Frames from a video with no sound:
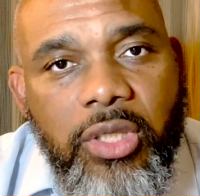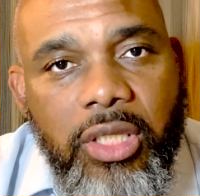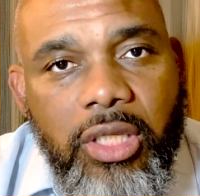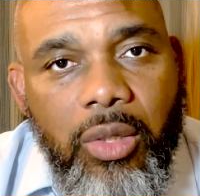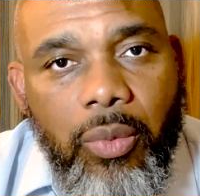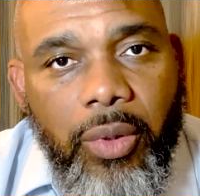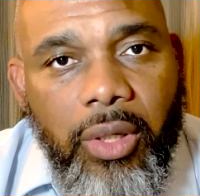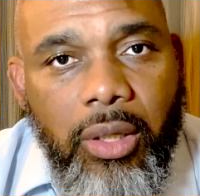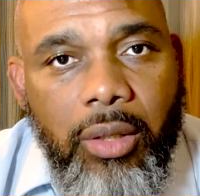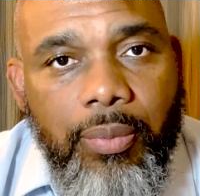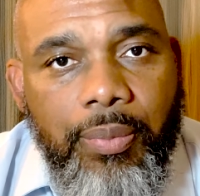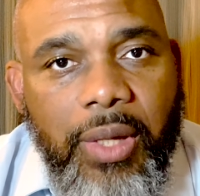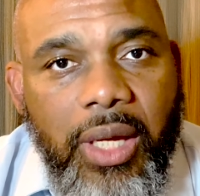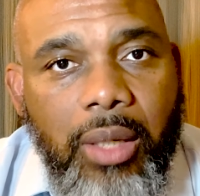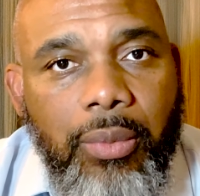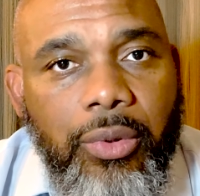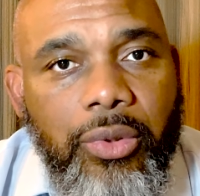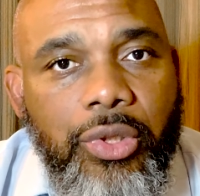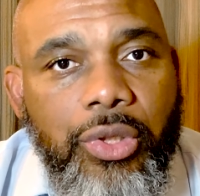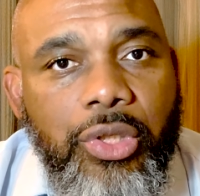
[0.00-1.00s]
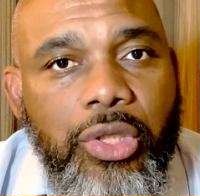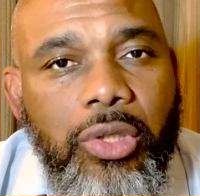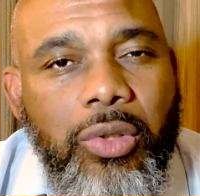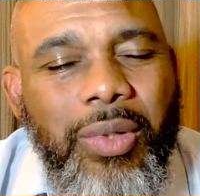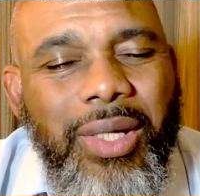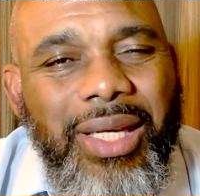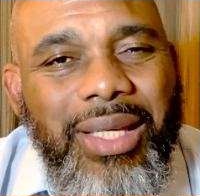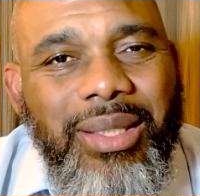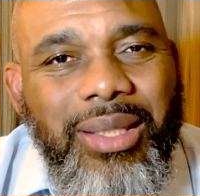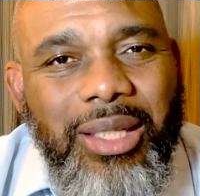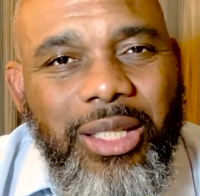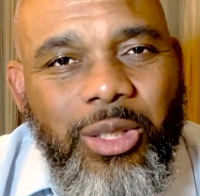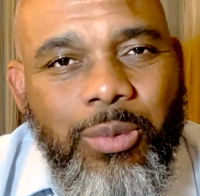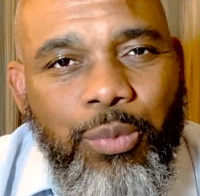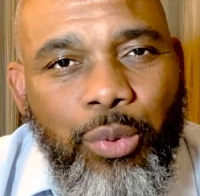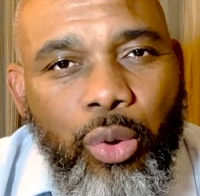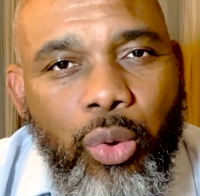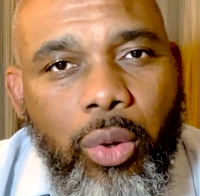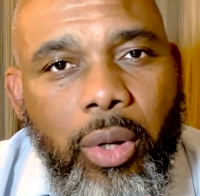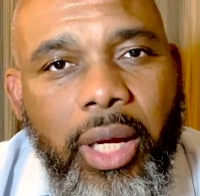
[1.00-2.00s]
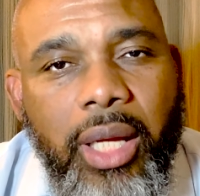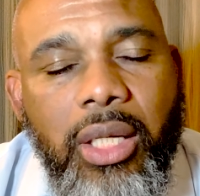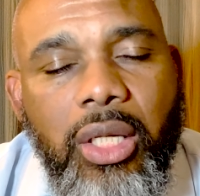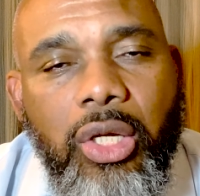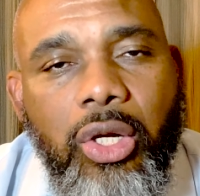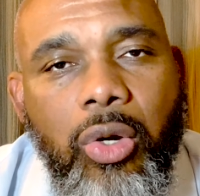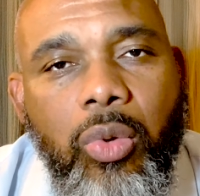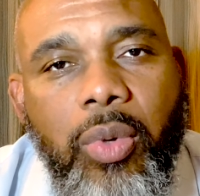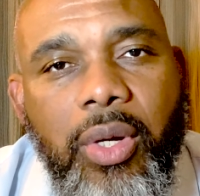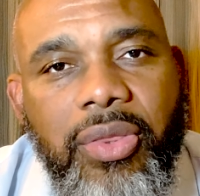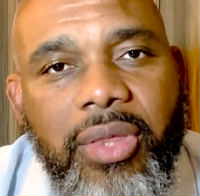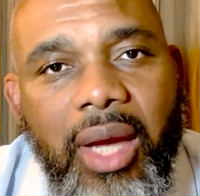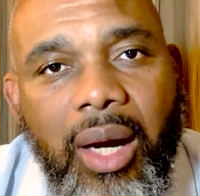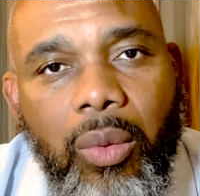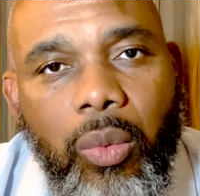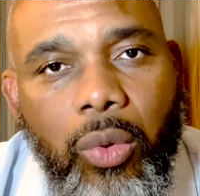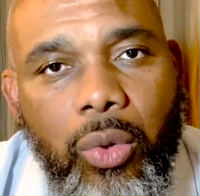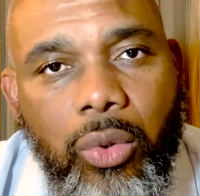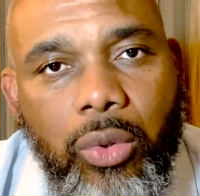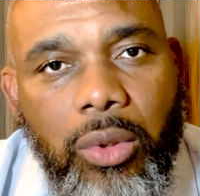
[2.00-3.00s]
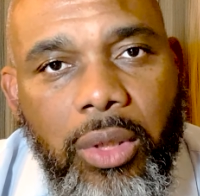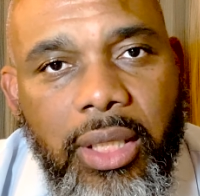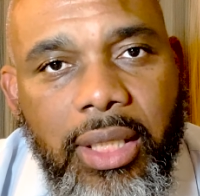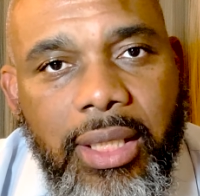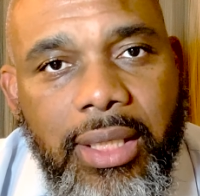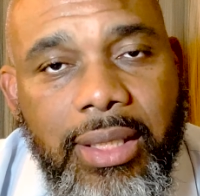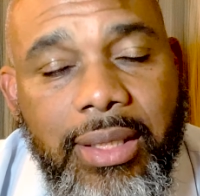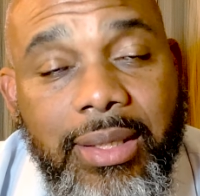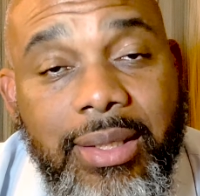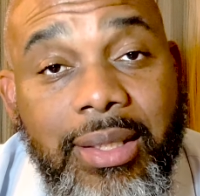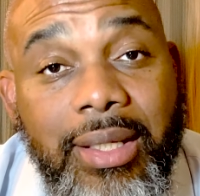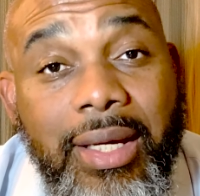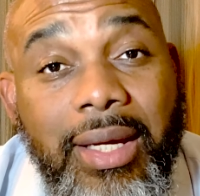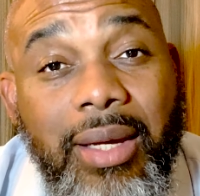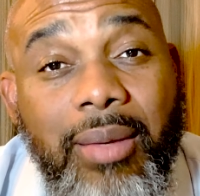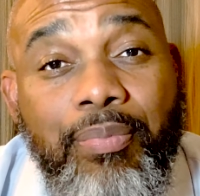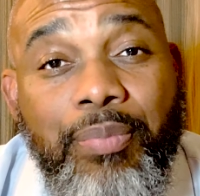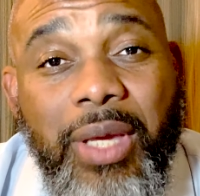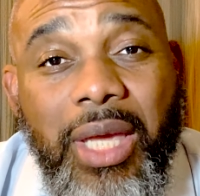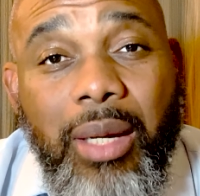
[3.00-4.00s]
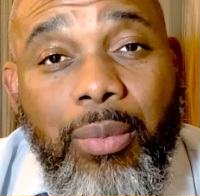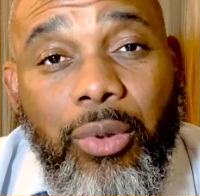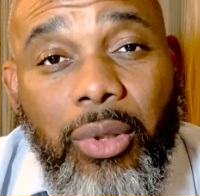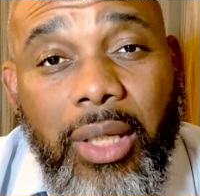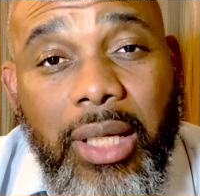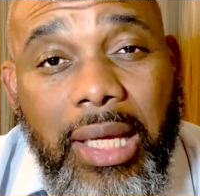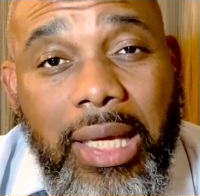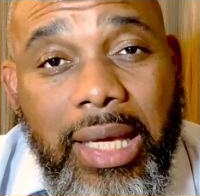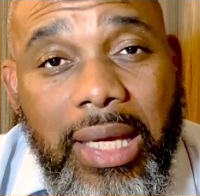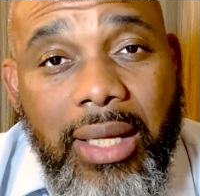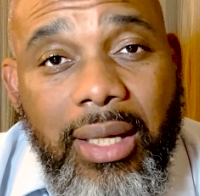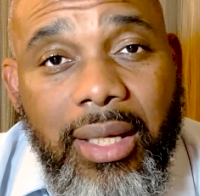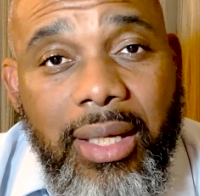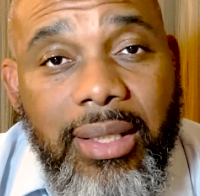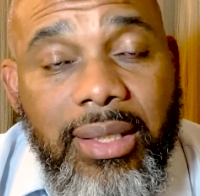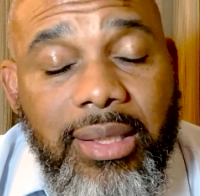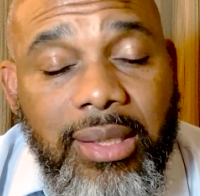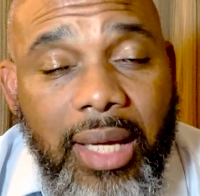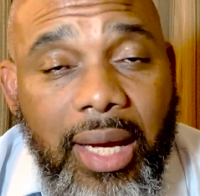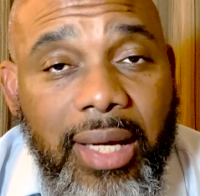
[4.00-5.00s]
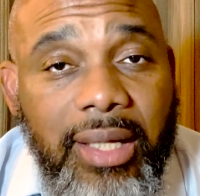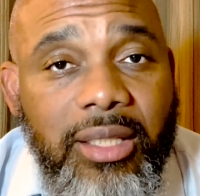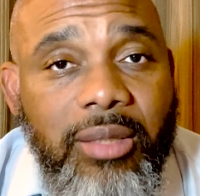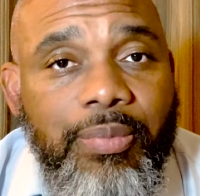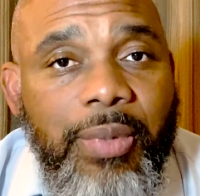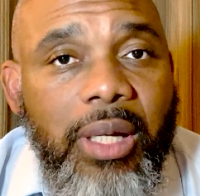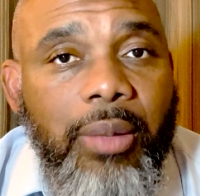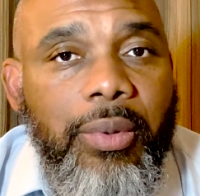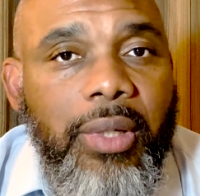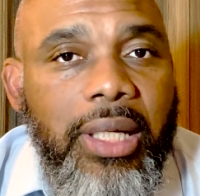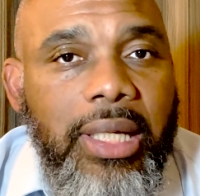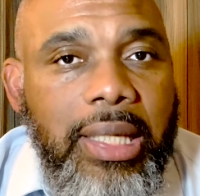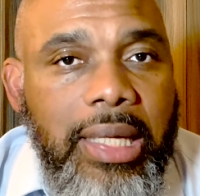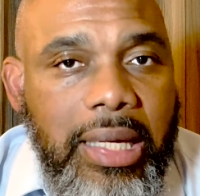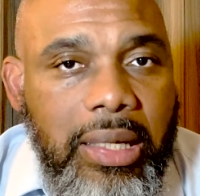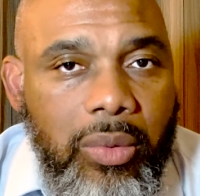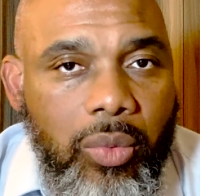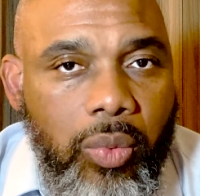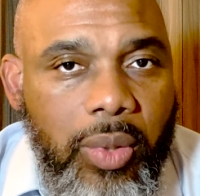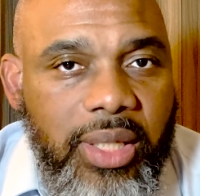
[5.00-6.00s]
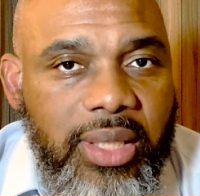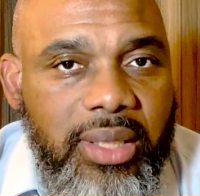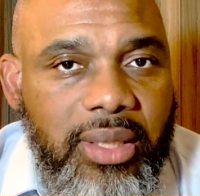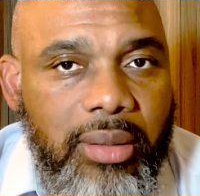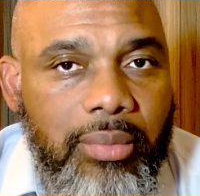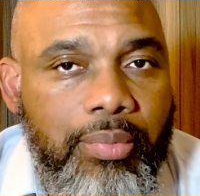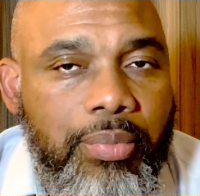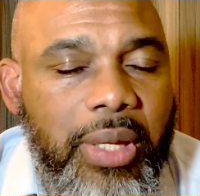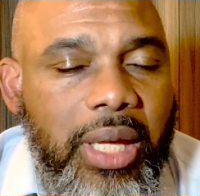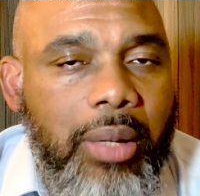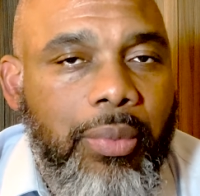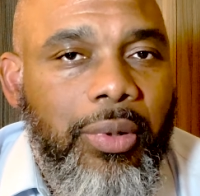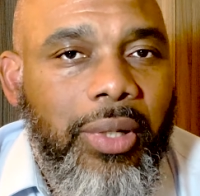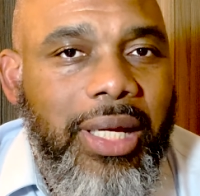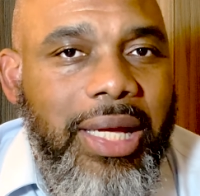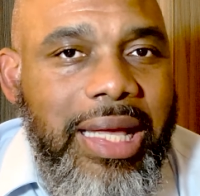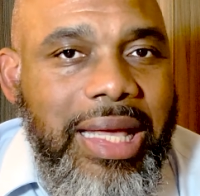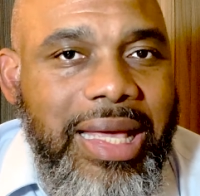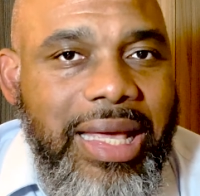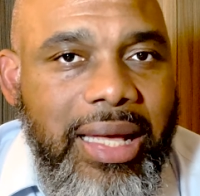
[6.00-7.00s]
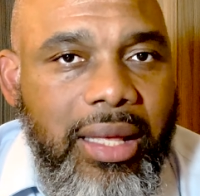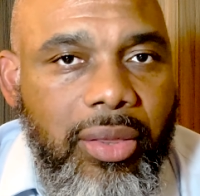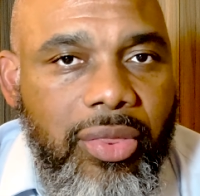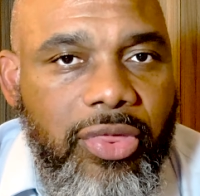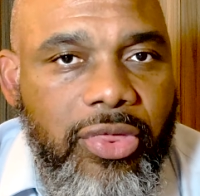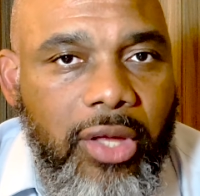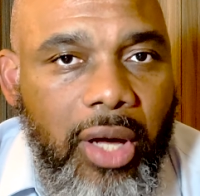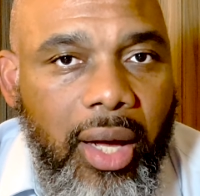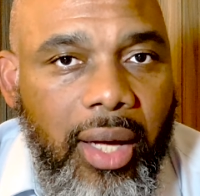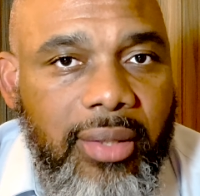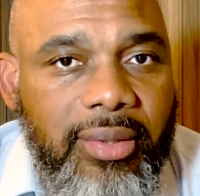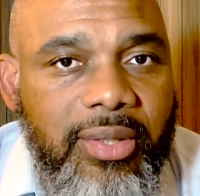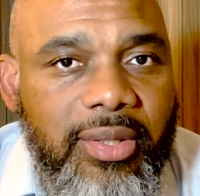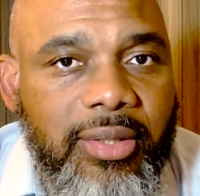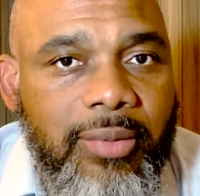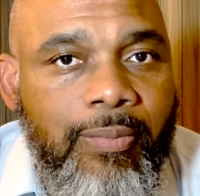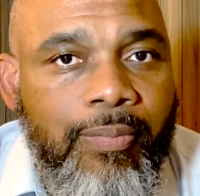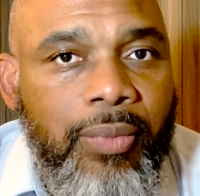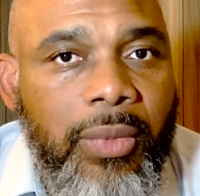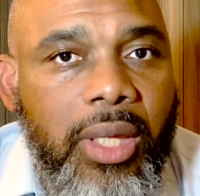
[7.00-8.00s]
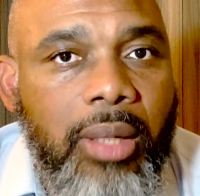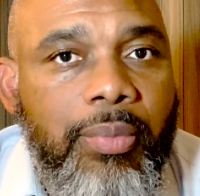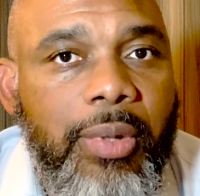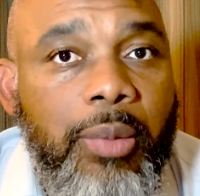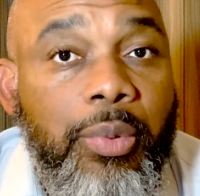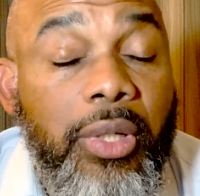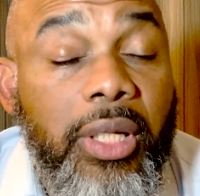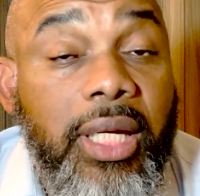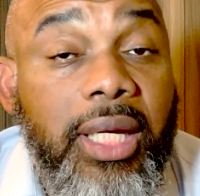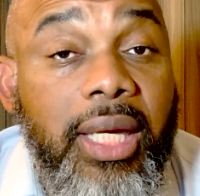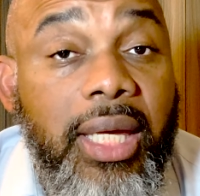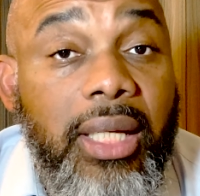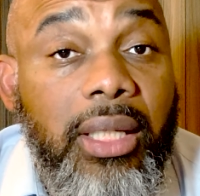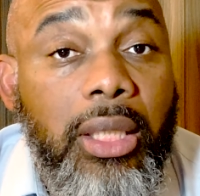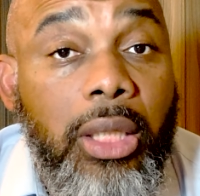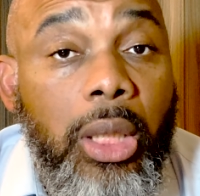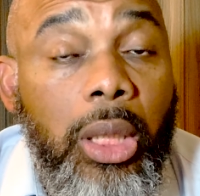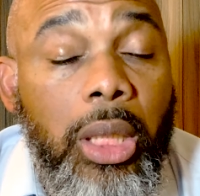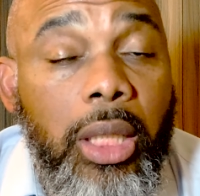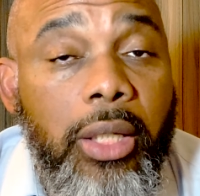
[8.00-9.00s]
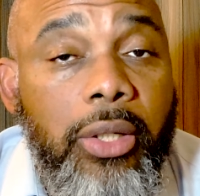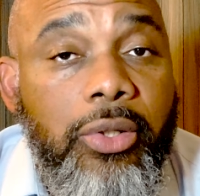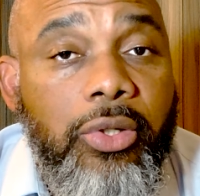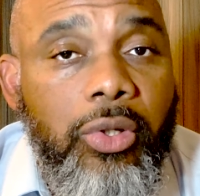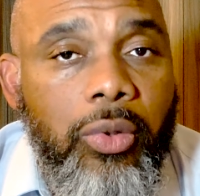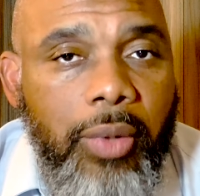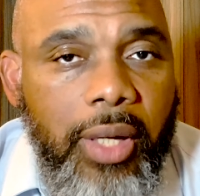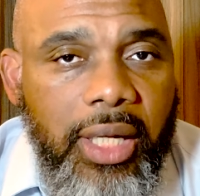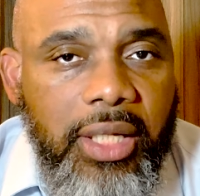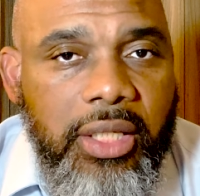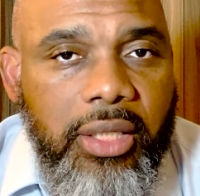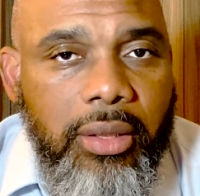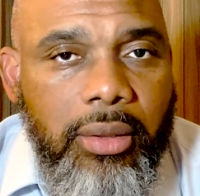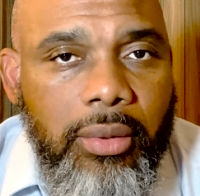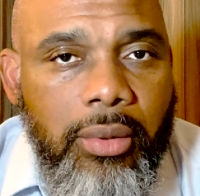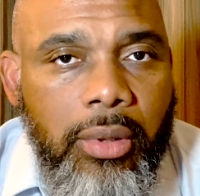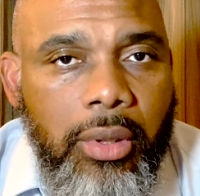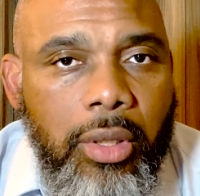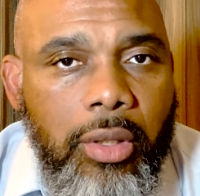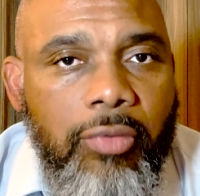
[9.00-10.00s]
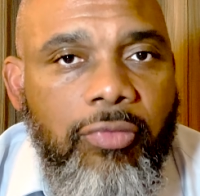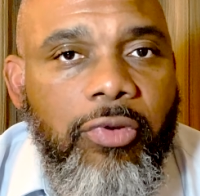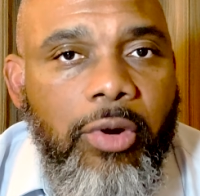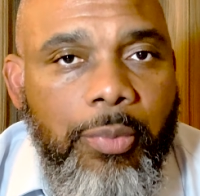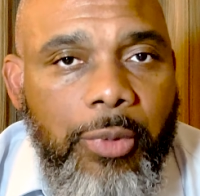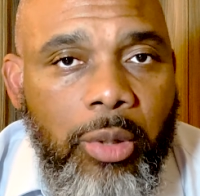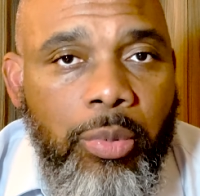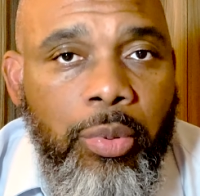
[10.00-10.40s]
thing you want to be able to do is explore and know what that role is, be able to get insights, be able to get wisdom, be able to get thoughts, be able to get clear direction from your